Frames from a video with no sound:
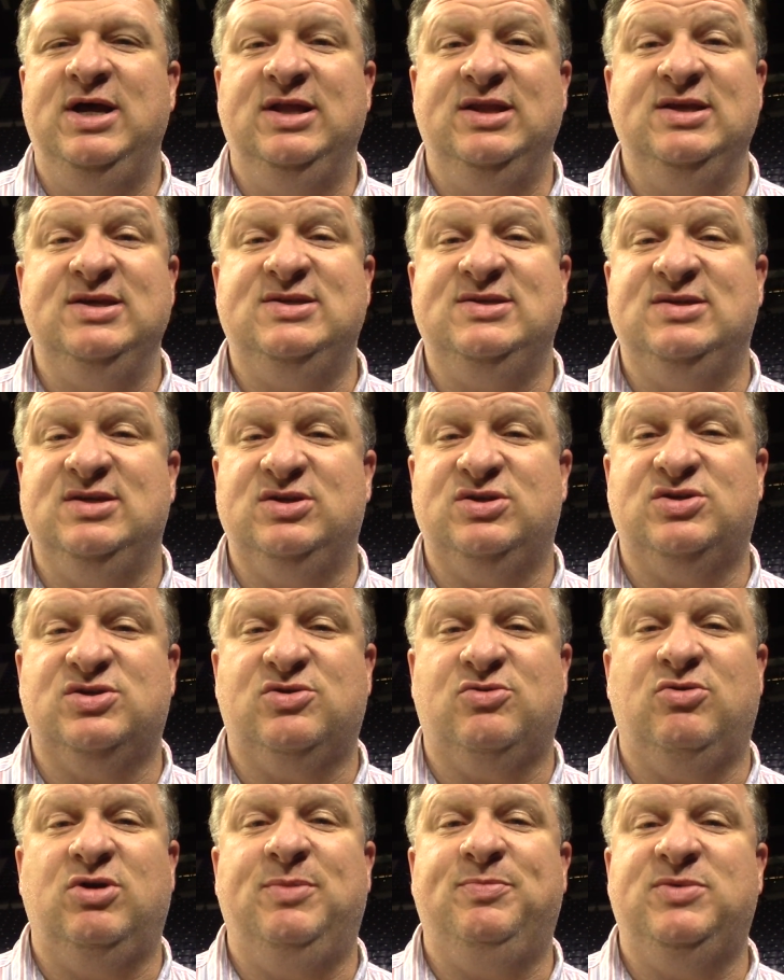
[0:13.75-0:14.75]
This is a
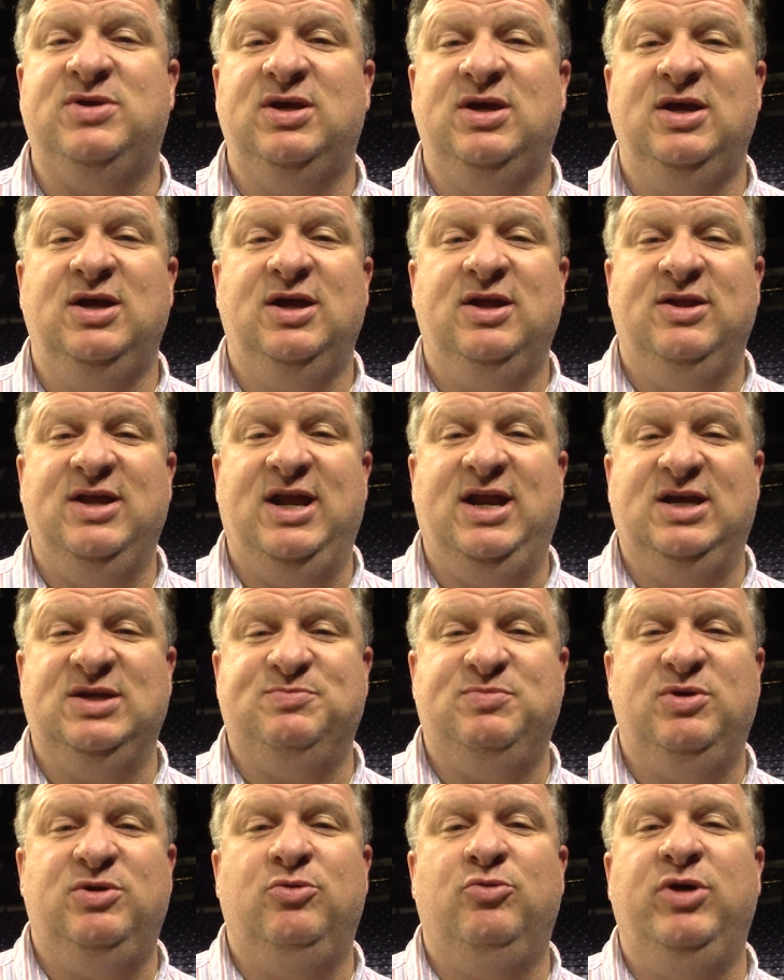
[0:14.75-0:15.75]
script that has
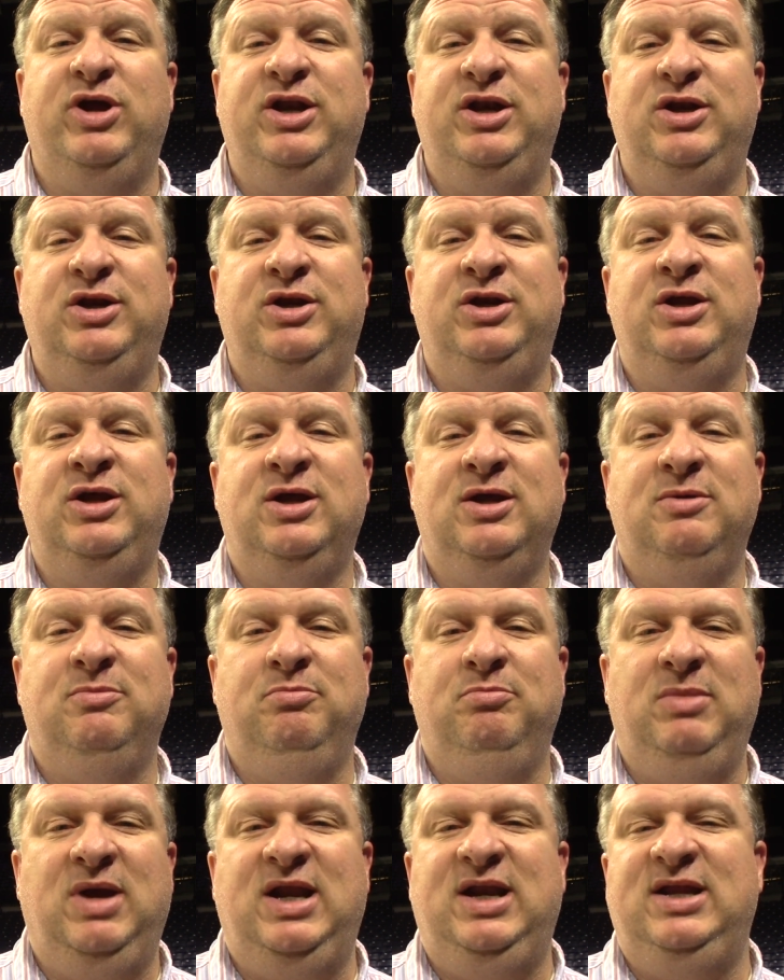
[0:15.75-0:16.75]
been written
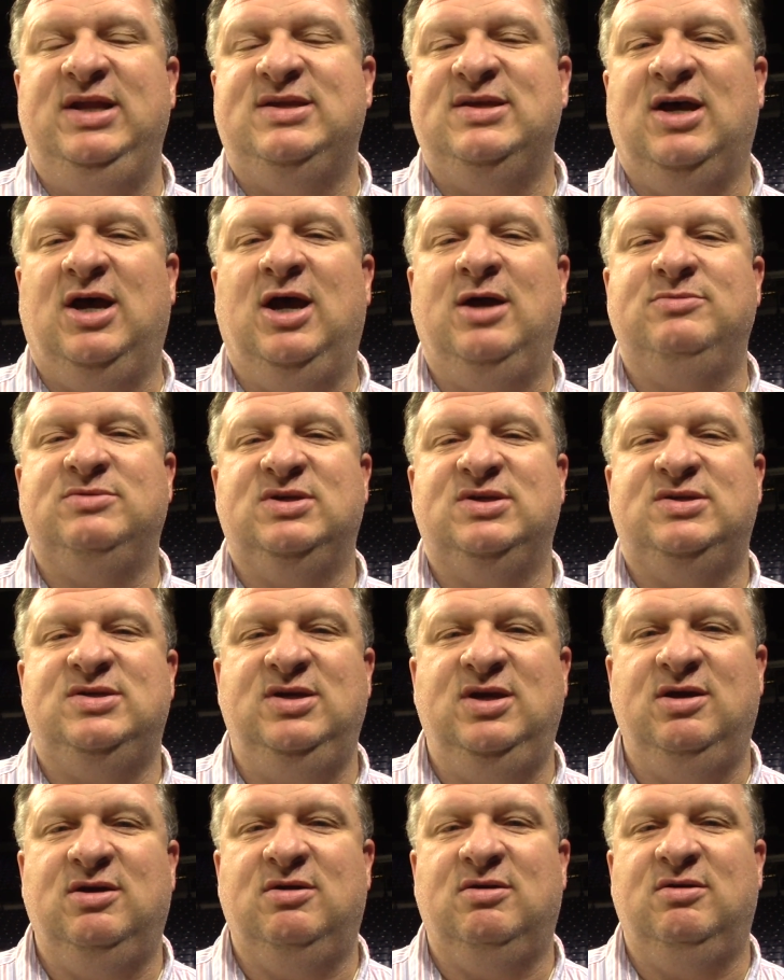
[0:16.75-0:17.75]
many times this
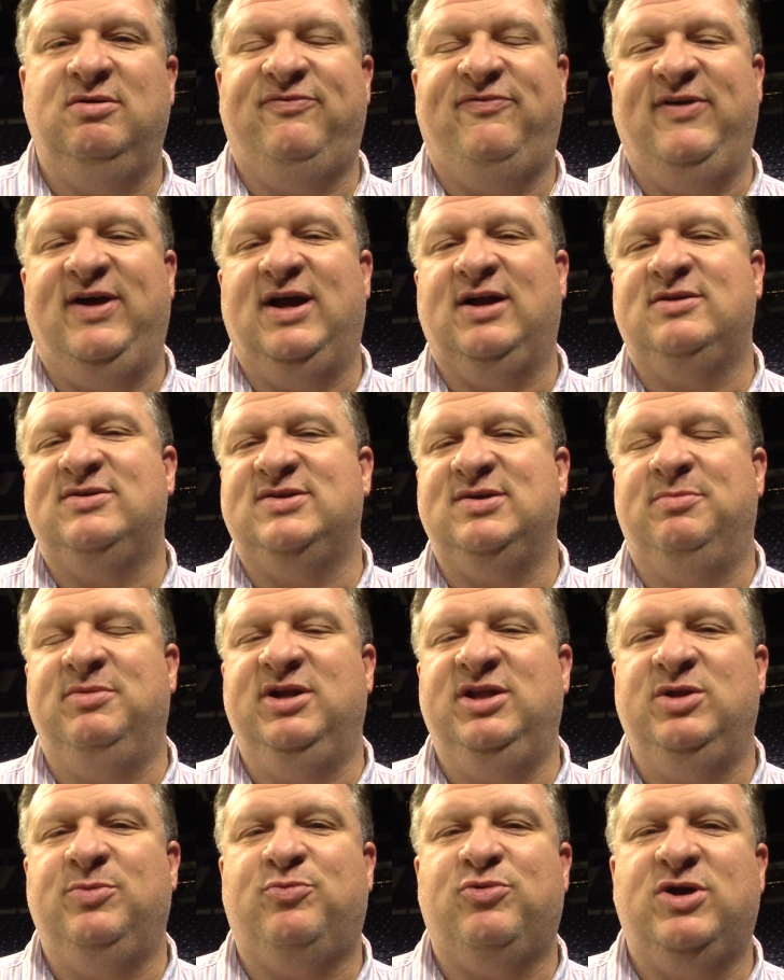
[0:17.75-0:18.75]
year. In fact,
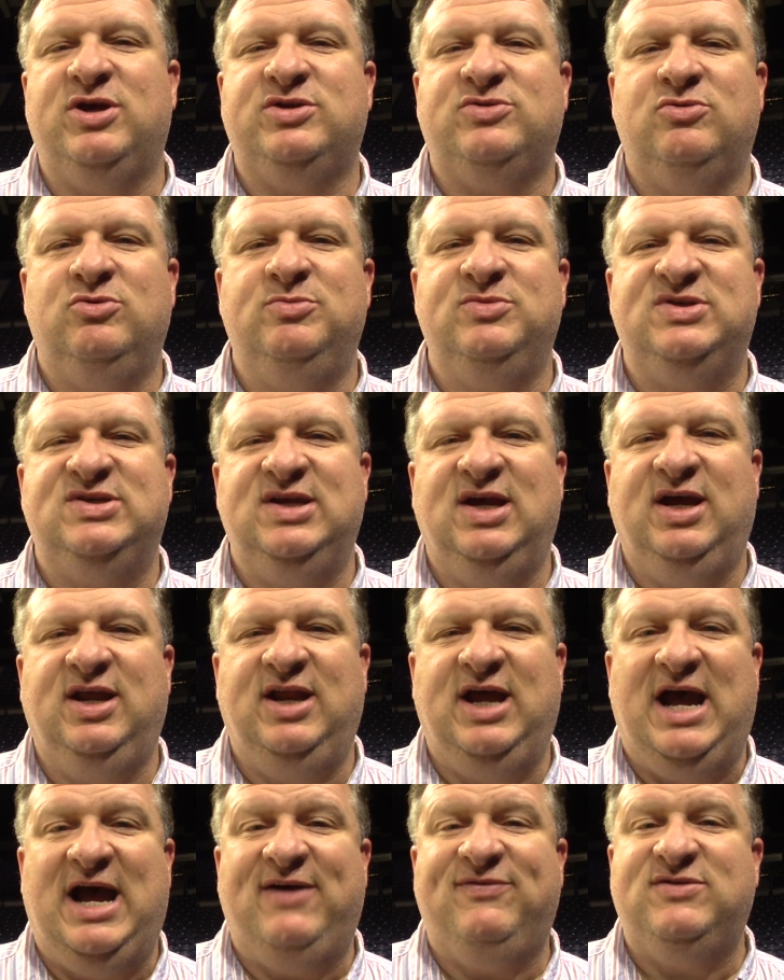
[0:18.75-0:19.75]
somebody in the press room
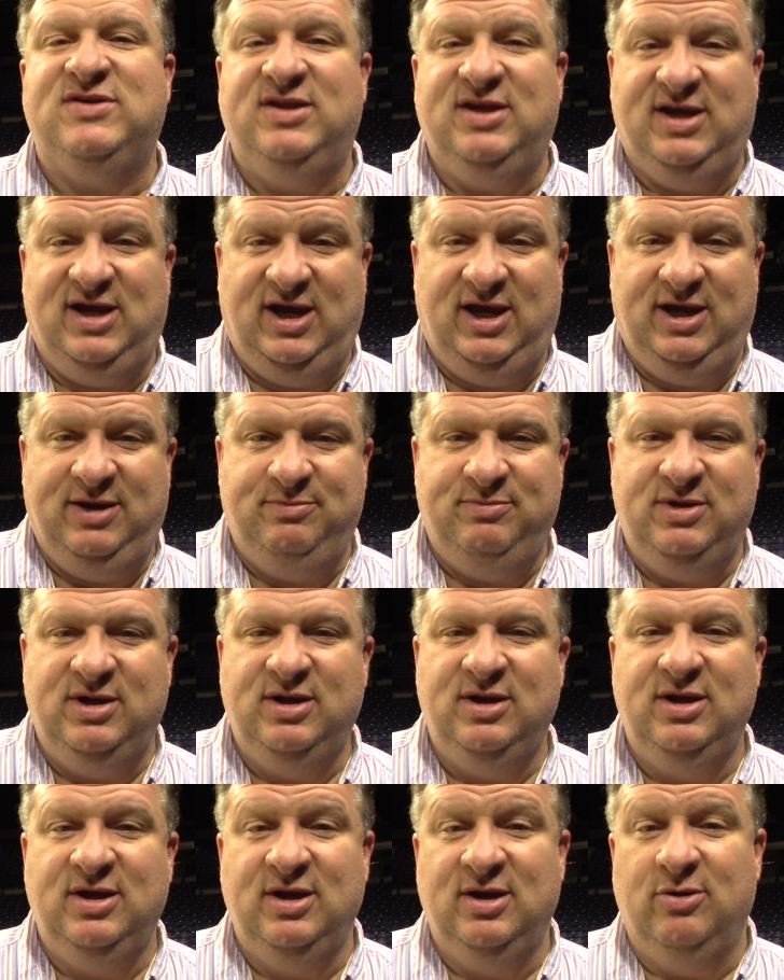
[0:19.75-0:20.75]
said after the game,
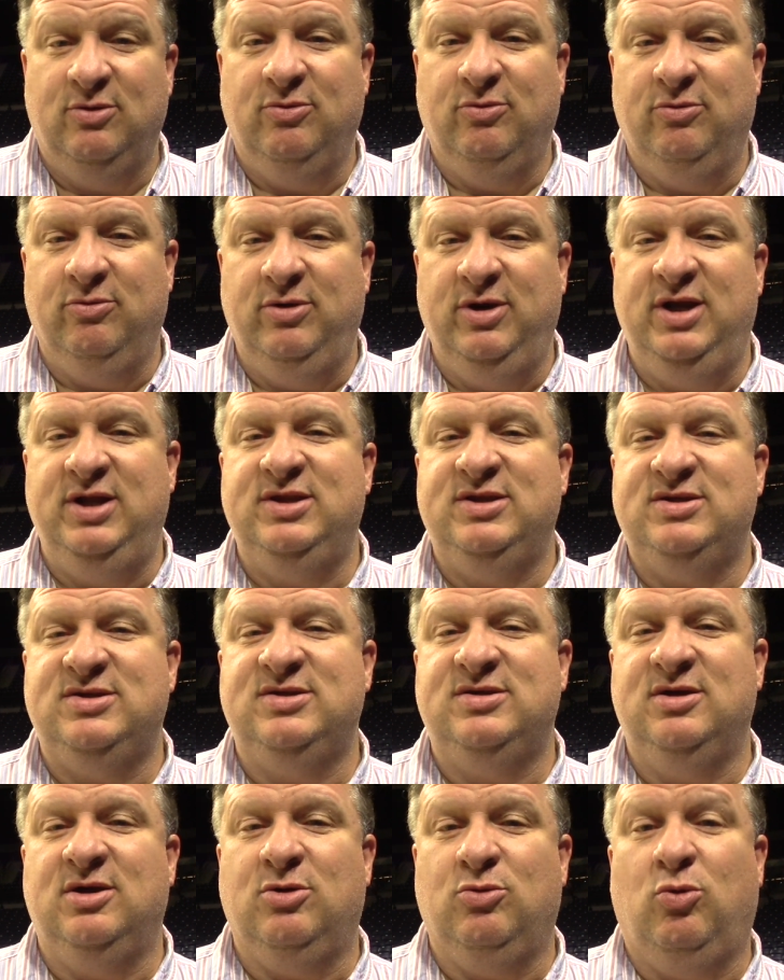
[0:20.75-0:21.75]

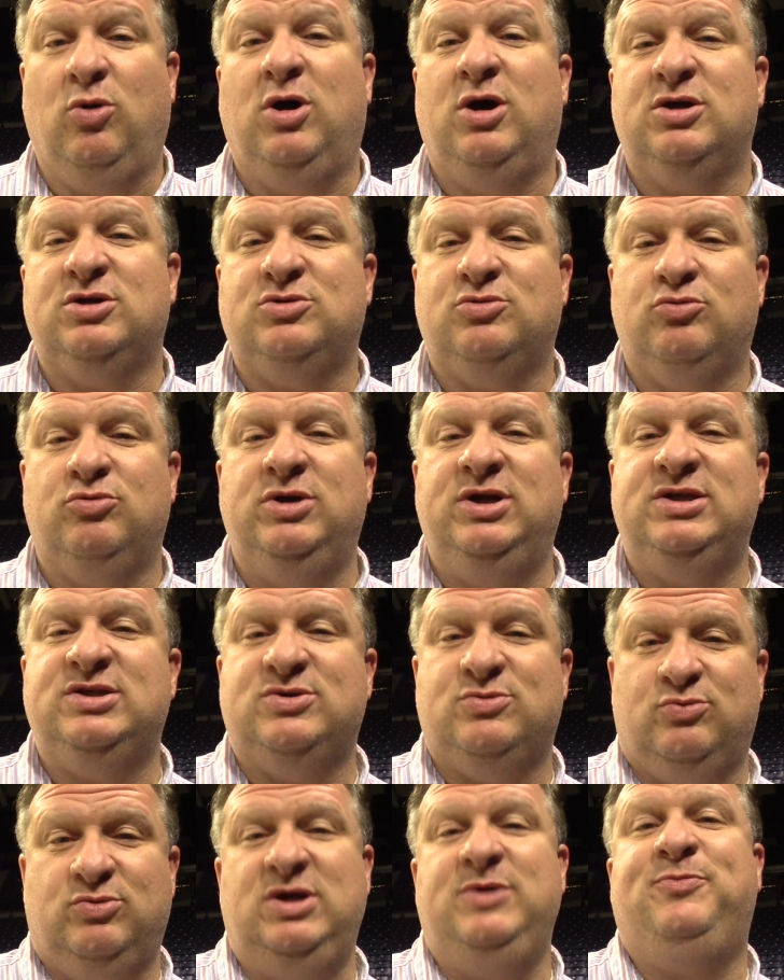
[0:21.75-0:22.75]
rinse, or wash,
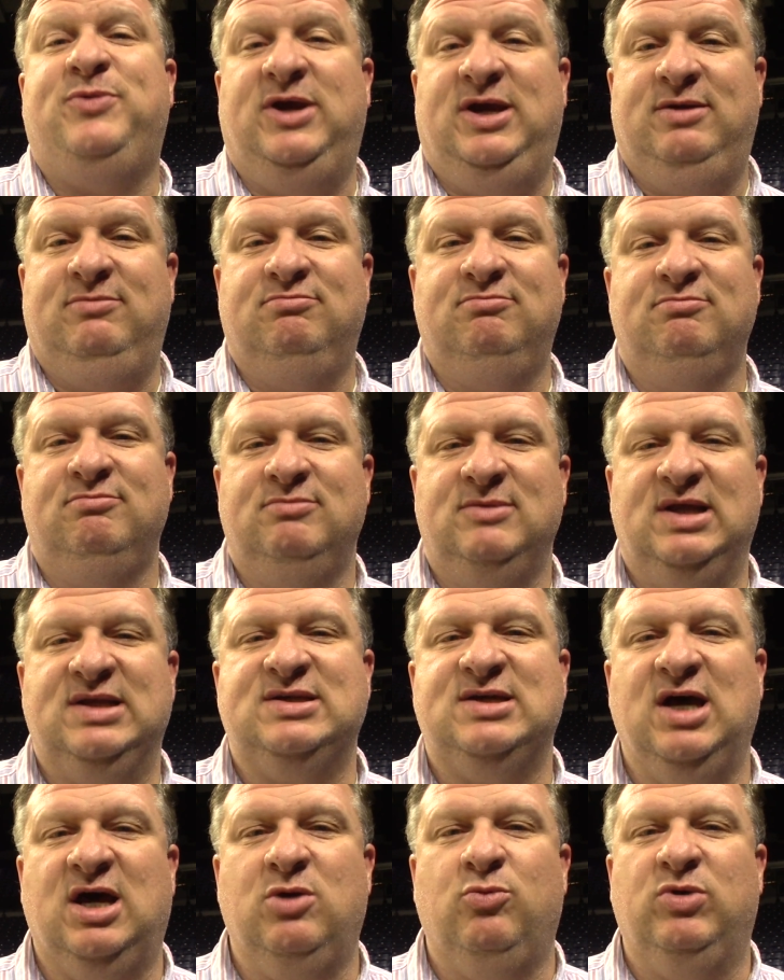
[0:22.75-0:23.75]
rinse, repeat.
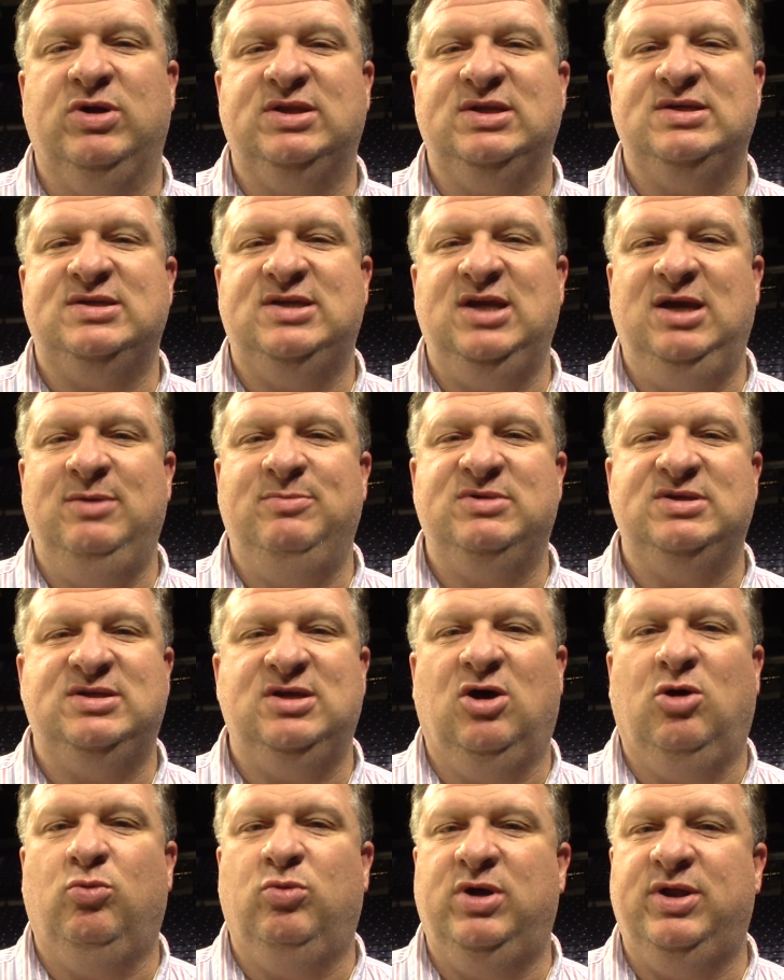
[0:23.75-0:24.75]
That's kind of what this team has
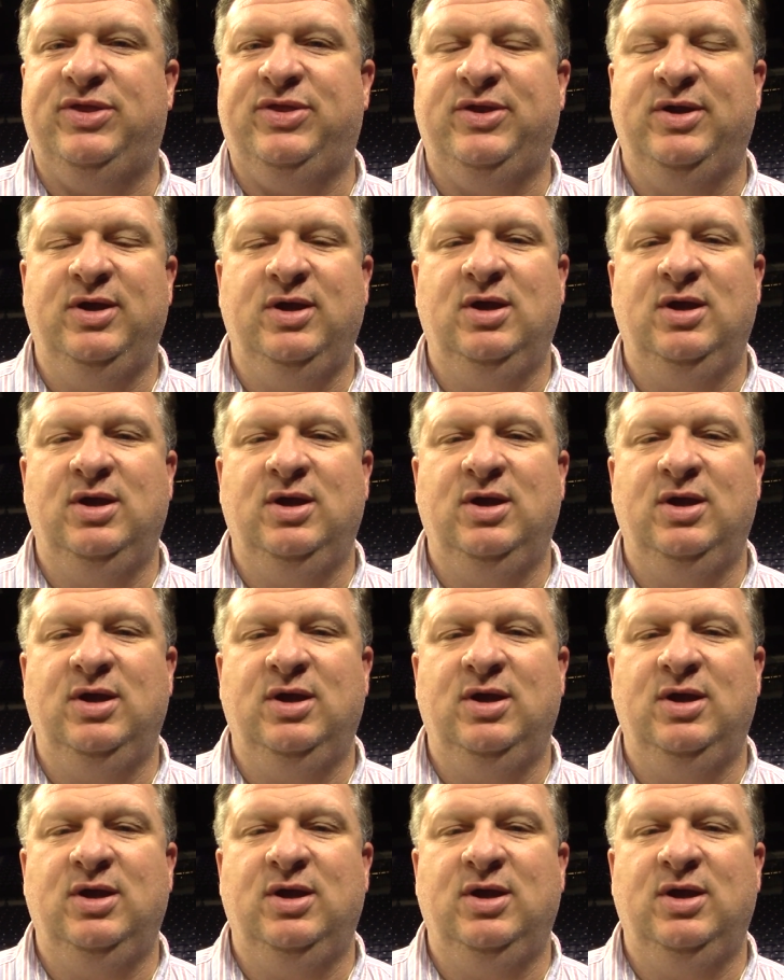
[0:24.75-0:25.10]
dealt with.